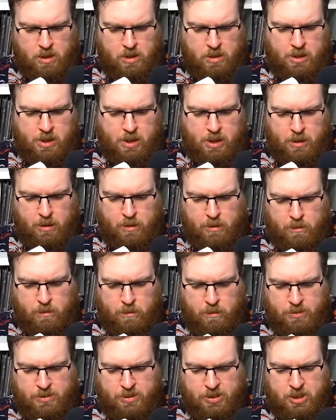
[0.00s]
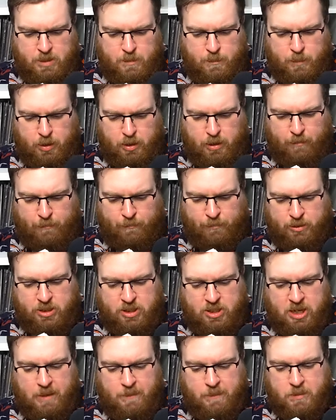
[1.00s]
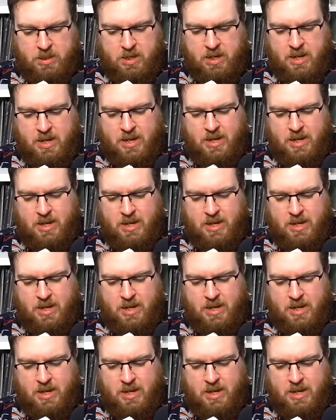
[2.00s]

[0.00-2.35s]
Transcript: They include disembodied footsteps,